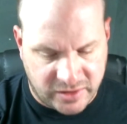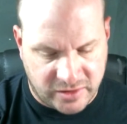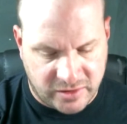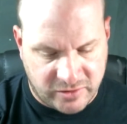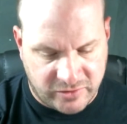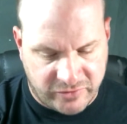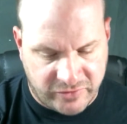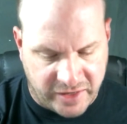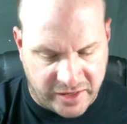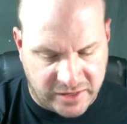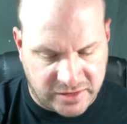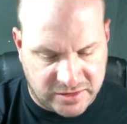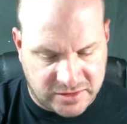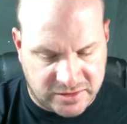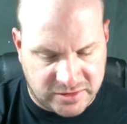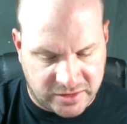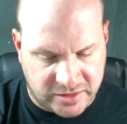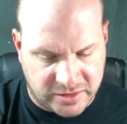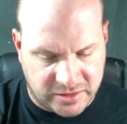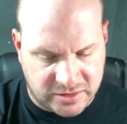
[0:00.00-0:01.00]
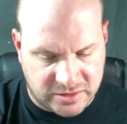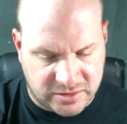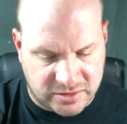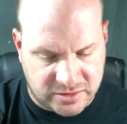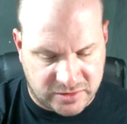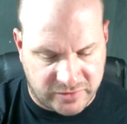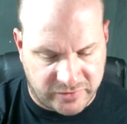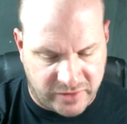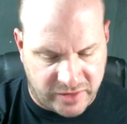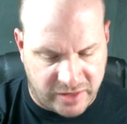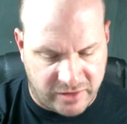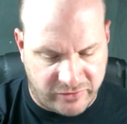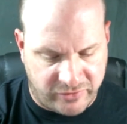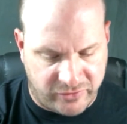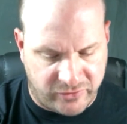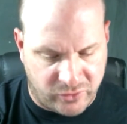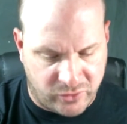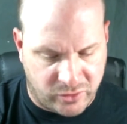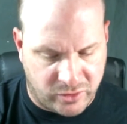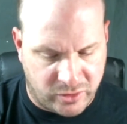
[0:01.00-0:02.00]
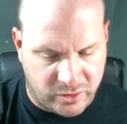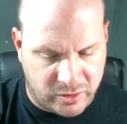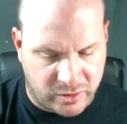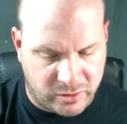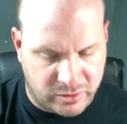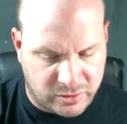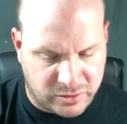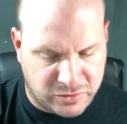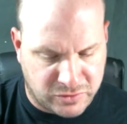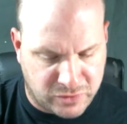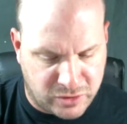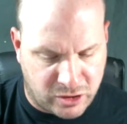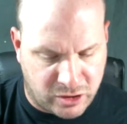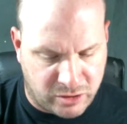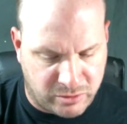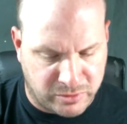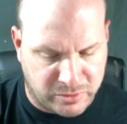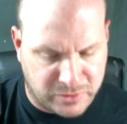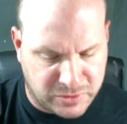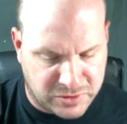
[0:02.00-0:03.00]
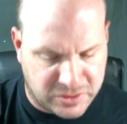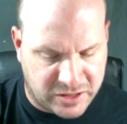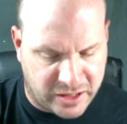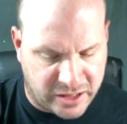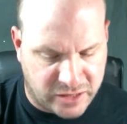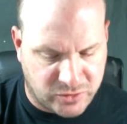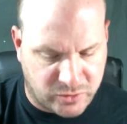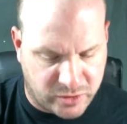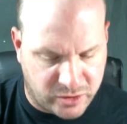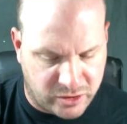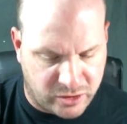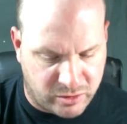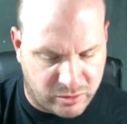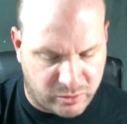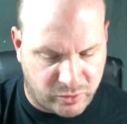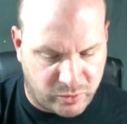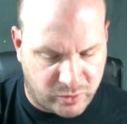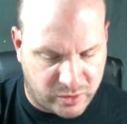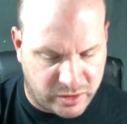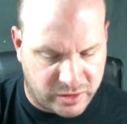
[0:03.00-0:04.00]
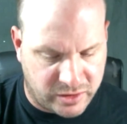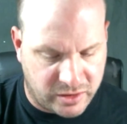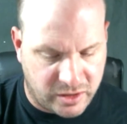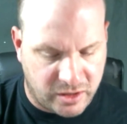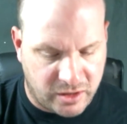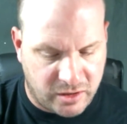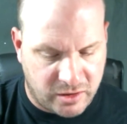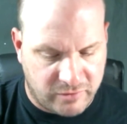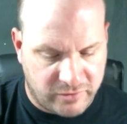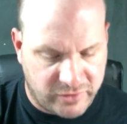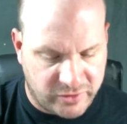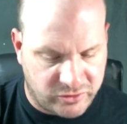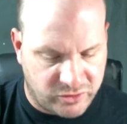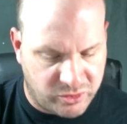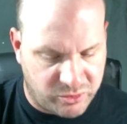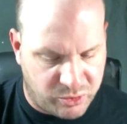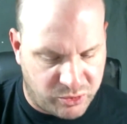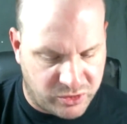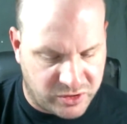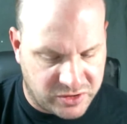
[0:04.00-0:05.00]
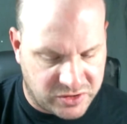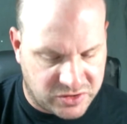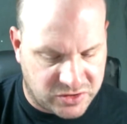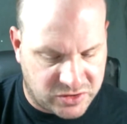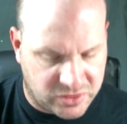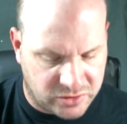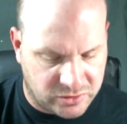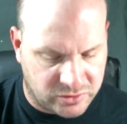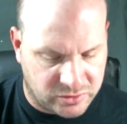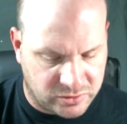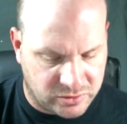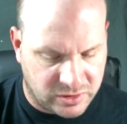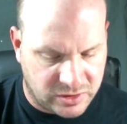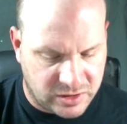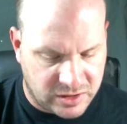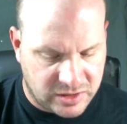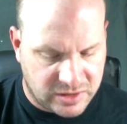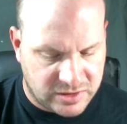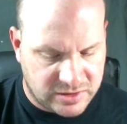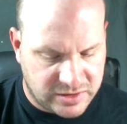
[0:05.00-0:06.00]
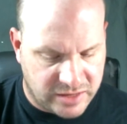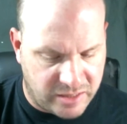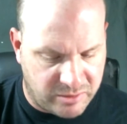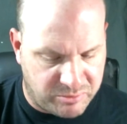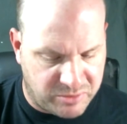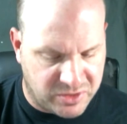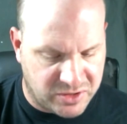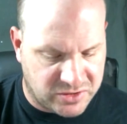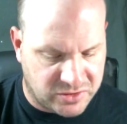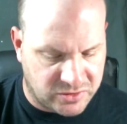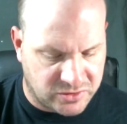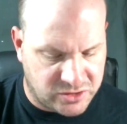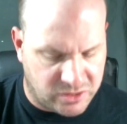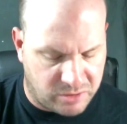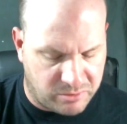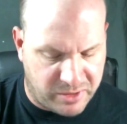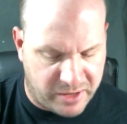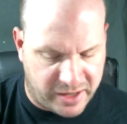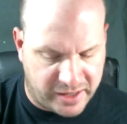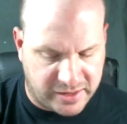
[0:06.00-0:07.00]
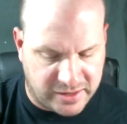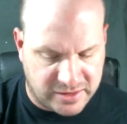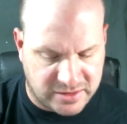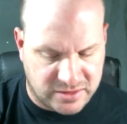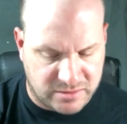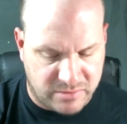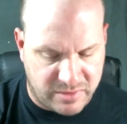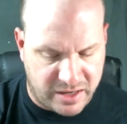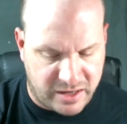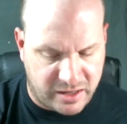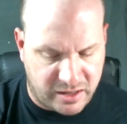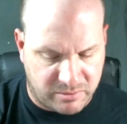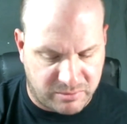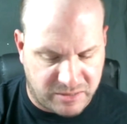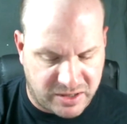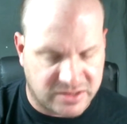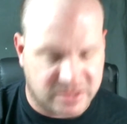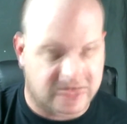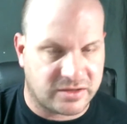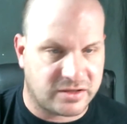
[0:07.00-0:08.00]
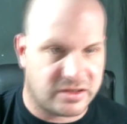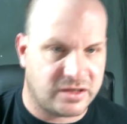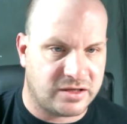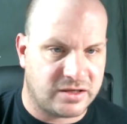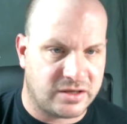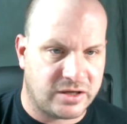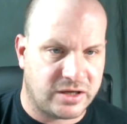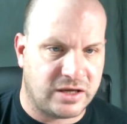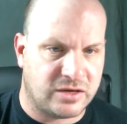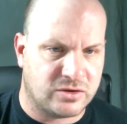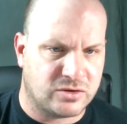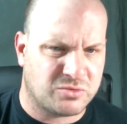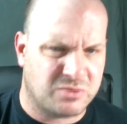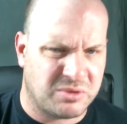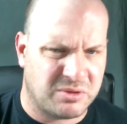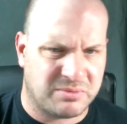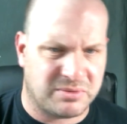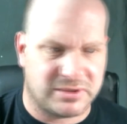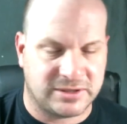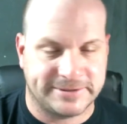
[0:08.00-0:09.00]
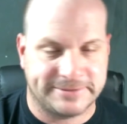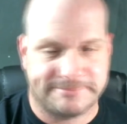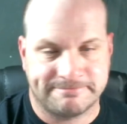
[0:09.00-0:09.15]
fight 6, survive 4, armor size 1, armor 1, victory points 2. He's got a pistol, jump pack, and he's a medic. Basically, he heals people.